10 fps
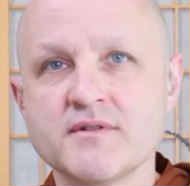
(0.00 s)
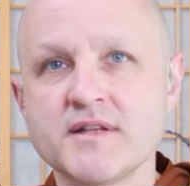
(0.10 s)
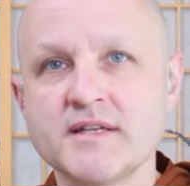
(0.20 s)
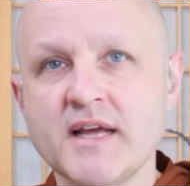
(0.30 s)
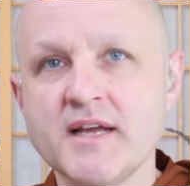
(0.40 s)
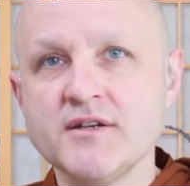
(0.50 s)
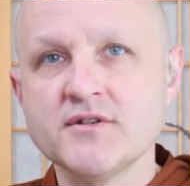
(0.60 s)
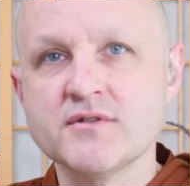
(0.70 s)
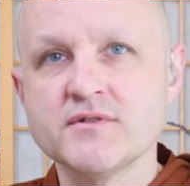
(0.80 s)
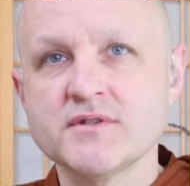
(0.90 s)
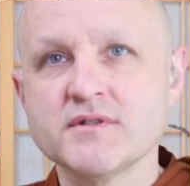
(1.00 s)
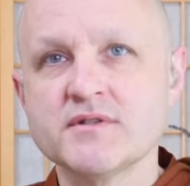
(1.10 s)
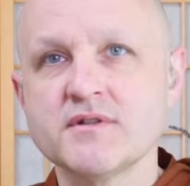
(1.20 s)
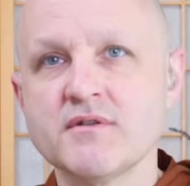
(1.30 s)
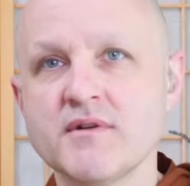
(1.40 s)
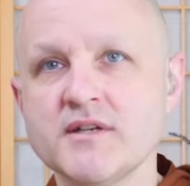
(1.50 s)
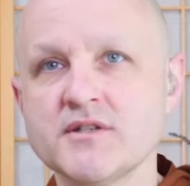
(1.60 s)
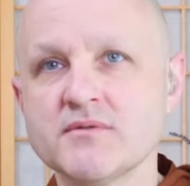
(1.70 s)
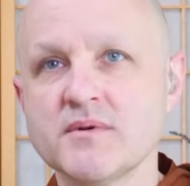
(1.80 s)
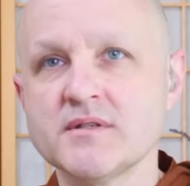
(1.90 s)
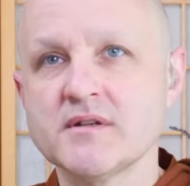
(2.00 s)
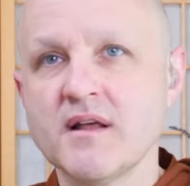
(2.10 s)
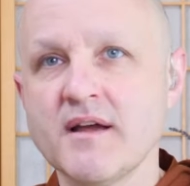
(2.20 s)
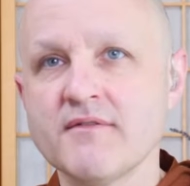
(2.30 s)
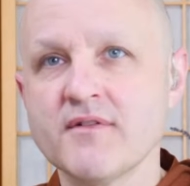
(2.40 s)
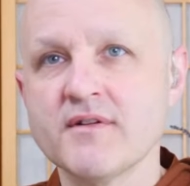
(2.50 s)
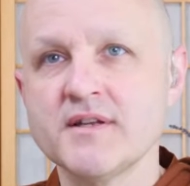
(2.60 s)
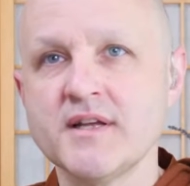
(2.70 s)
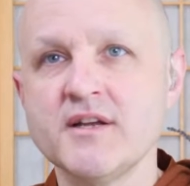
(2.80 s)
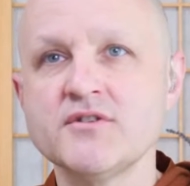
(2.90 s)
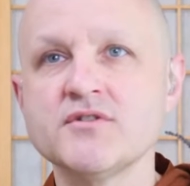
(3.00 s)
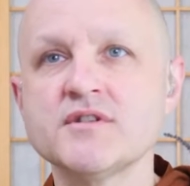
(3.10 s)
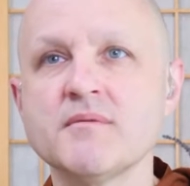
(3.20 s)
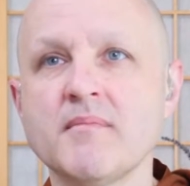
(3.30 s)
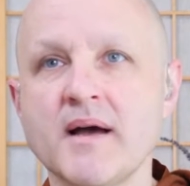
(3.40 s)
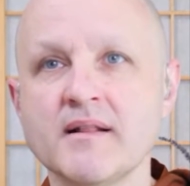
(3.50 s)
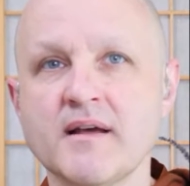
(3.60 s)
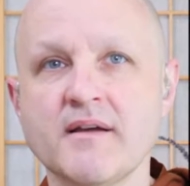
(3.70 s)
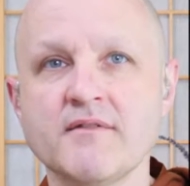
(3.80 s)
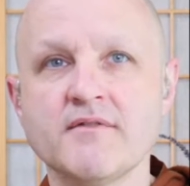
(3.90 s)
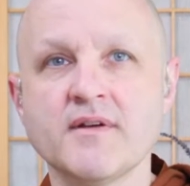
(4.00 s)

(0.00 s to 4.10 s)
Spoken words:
the dangers to the Gracious One's life or the dangers to my life.